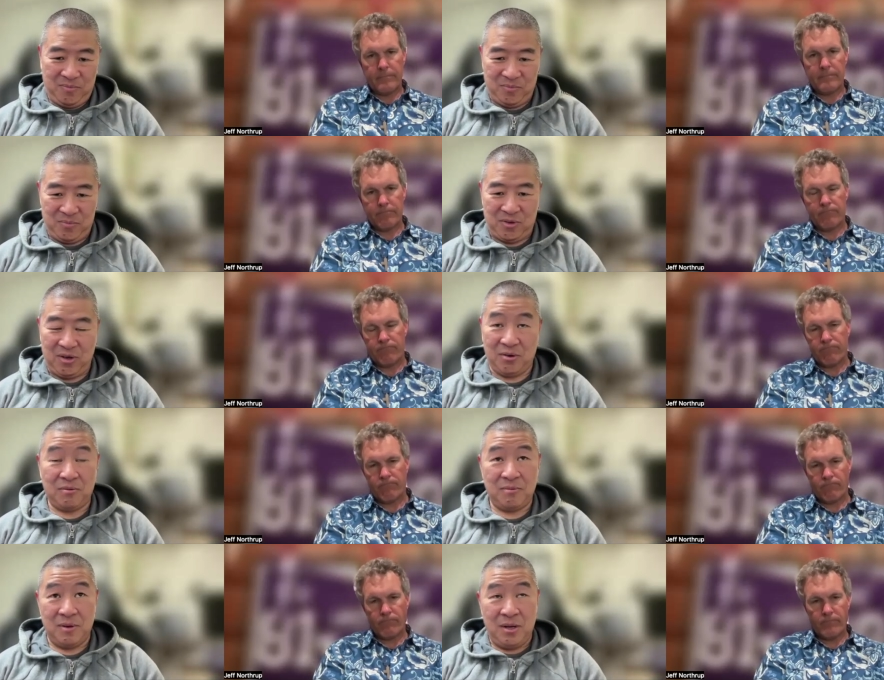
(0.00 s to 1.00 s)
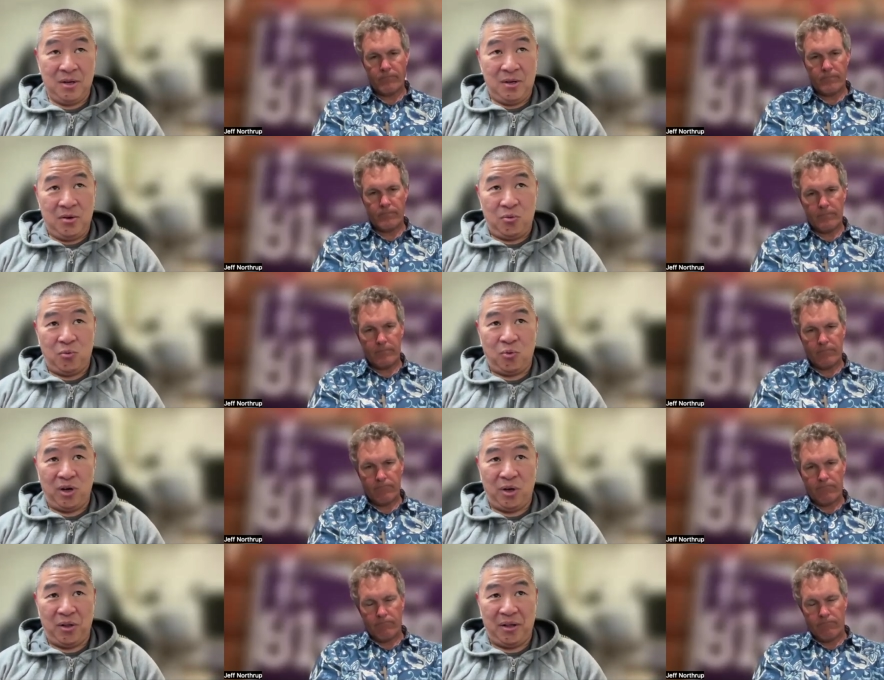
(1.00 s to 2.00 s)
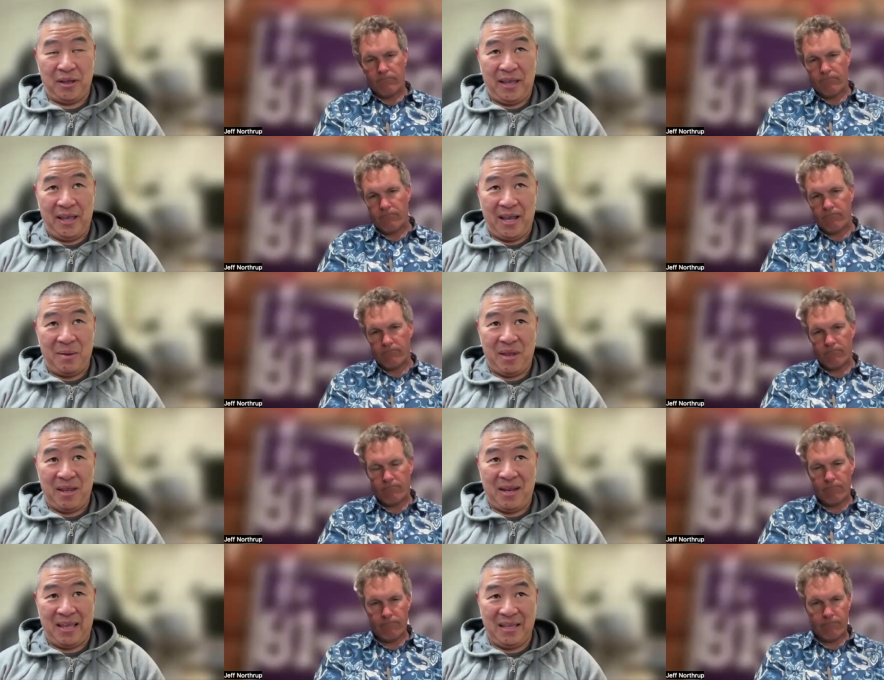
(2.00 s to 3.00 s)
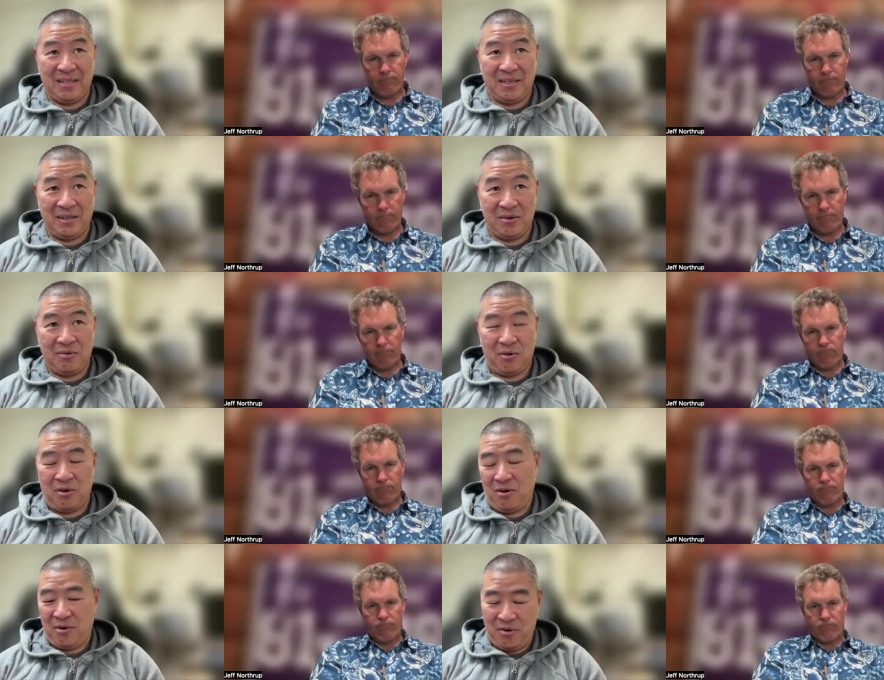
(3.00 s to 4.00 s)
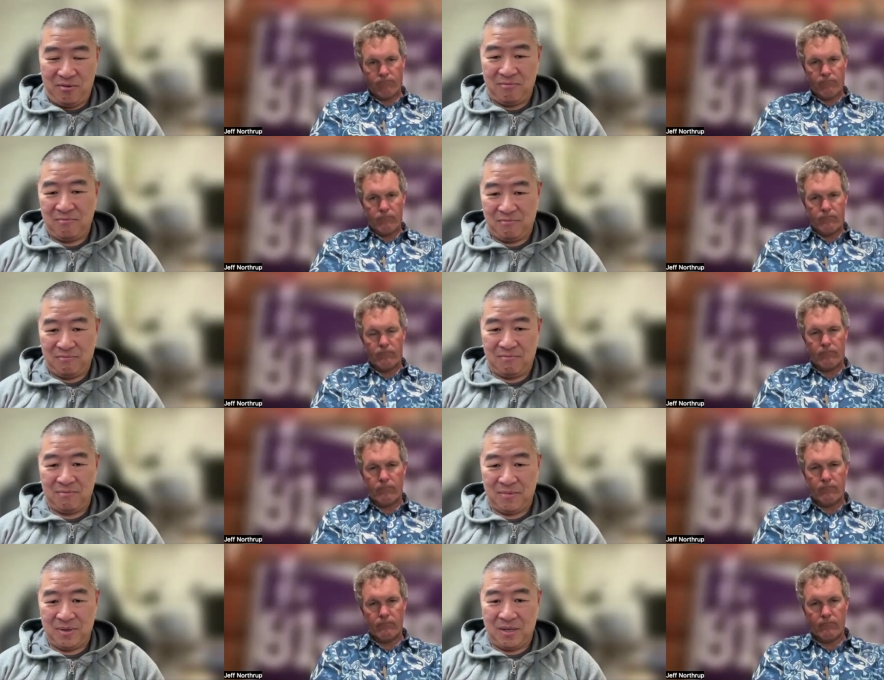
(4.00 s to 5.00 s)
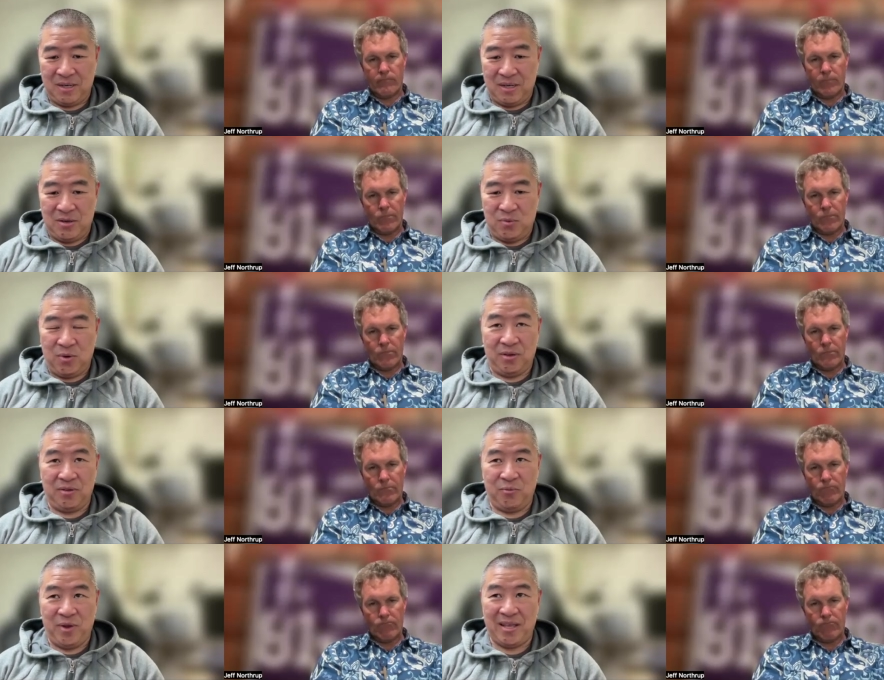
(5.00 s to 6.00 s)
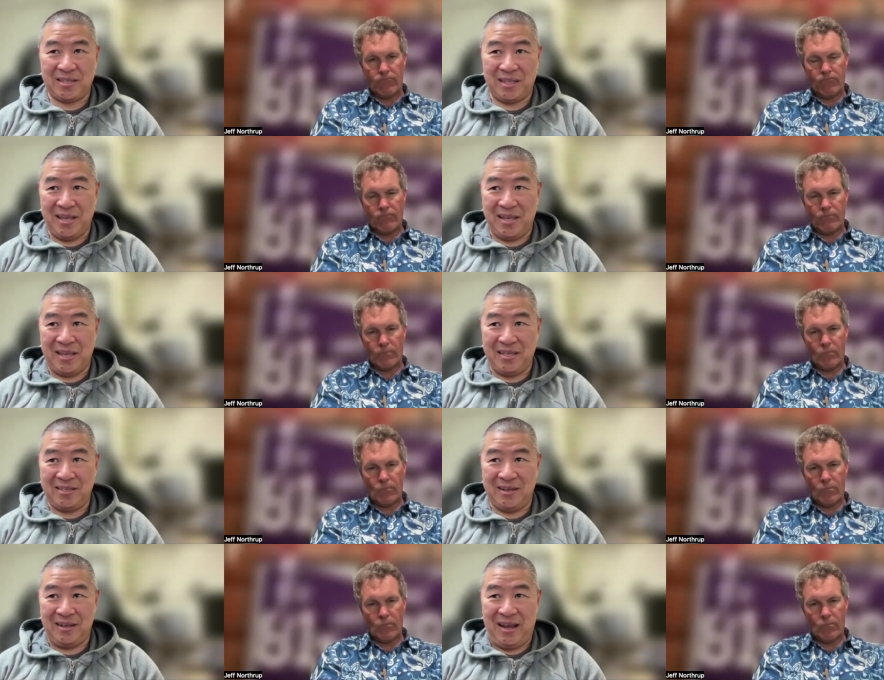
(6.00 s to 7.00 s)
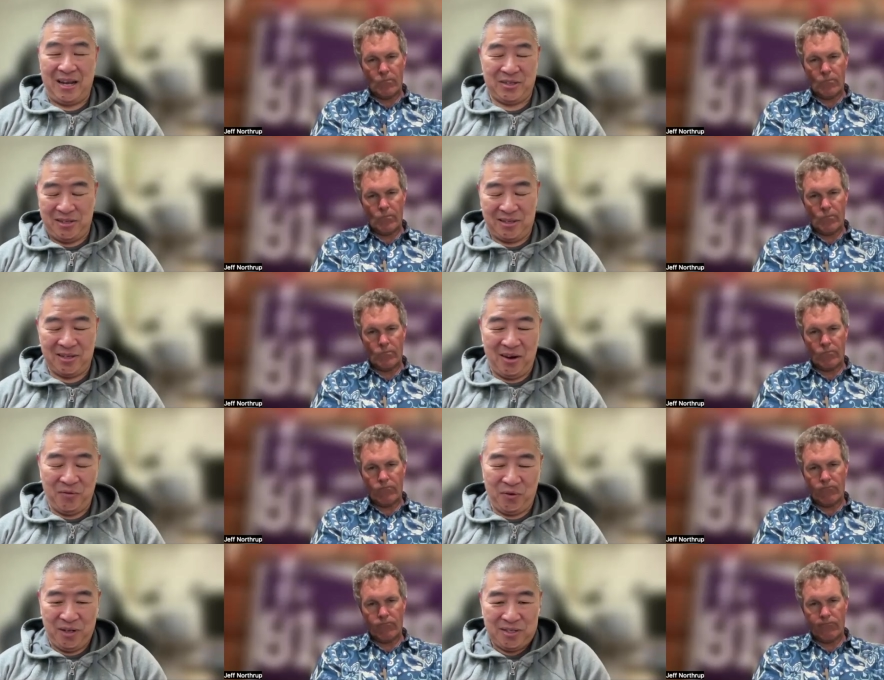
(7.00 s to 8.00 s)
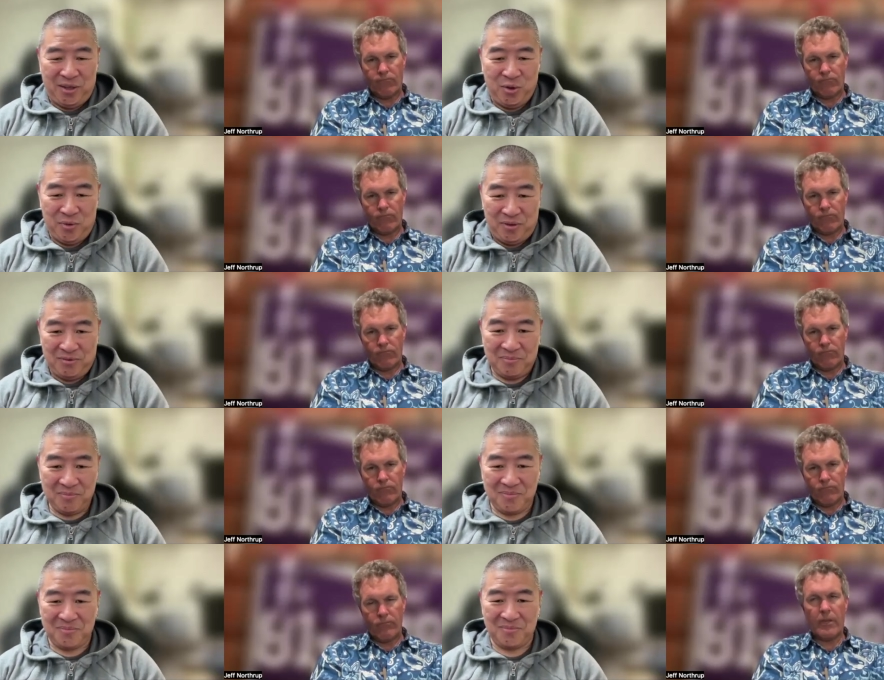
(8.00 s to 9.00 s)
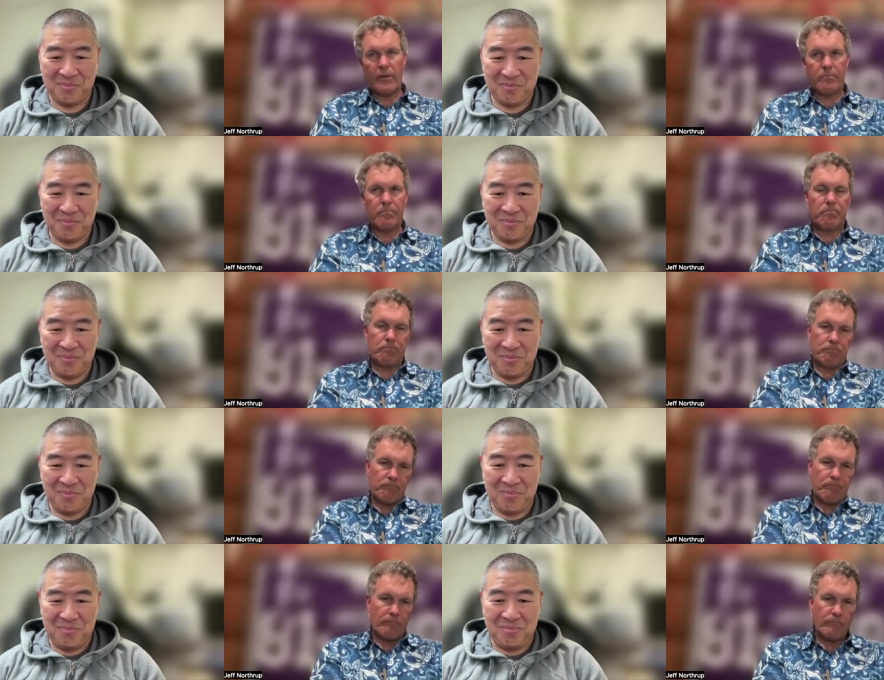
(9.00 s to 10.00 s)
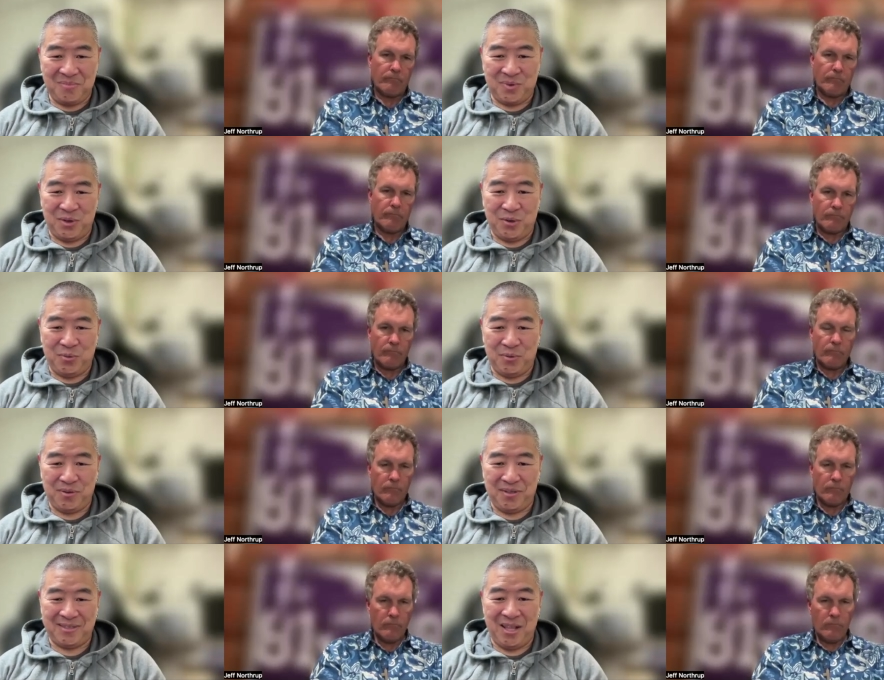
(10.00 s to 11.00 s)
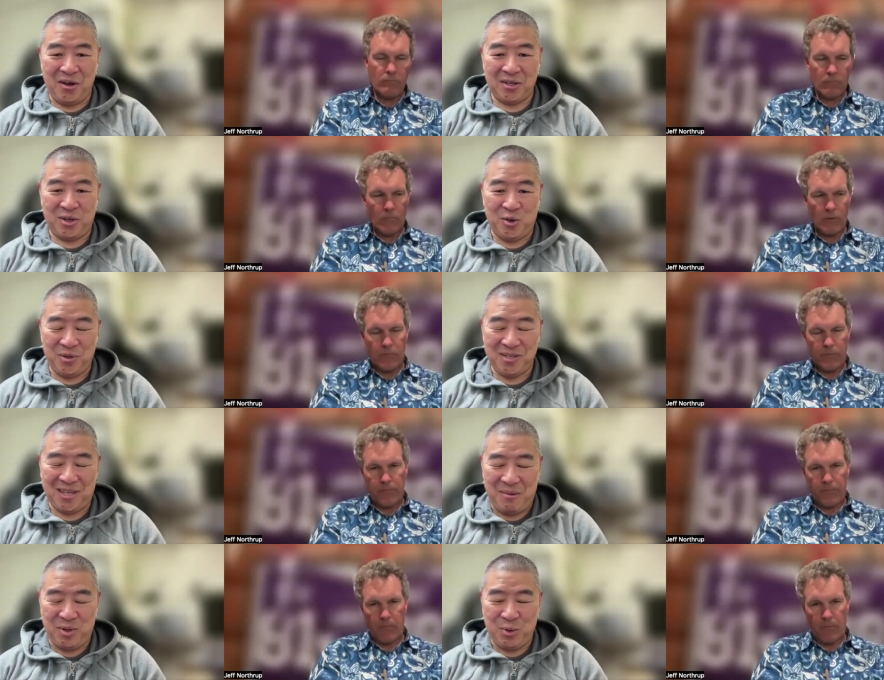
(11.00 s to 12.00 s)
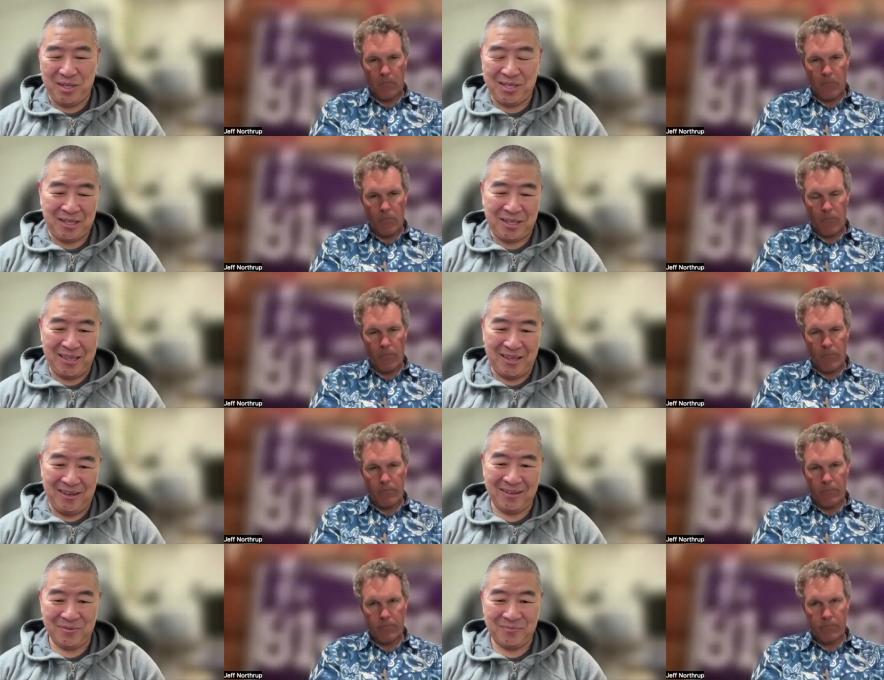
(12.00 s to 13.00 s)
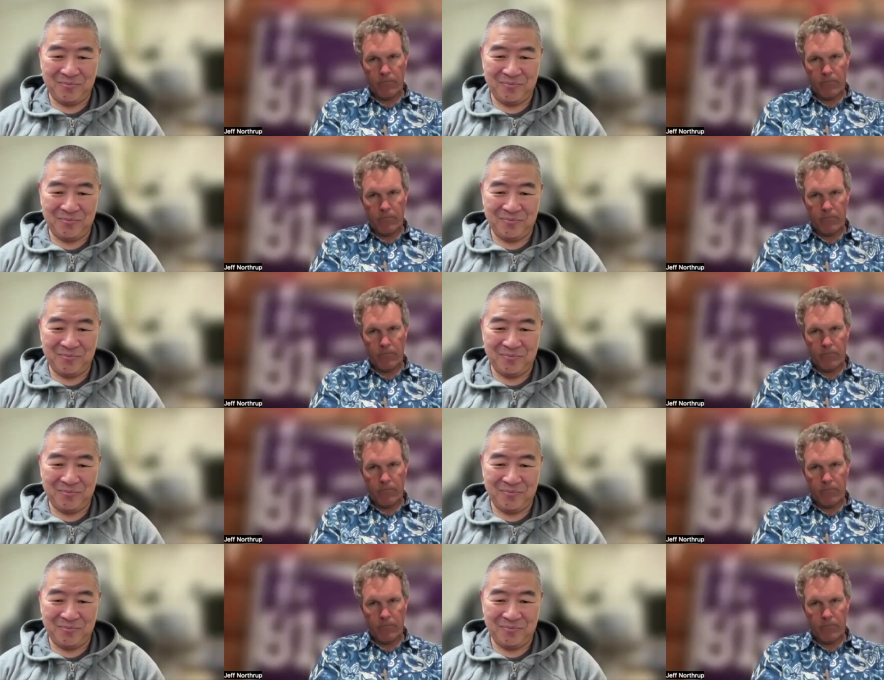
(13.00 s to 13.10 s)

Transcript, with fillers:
Speaker 1: So will AI make it easier or harder? Well, the weakest link isn't actually the software, it's the humans. Yeah. So as long as humans keep doing silly things,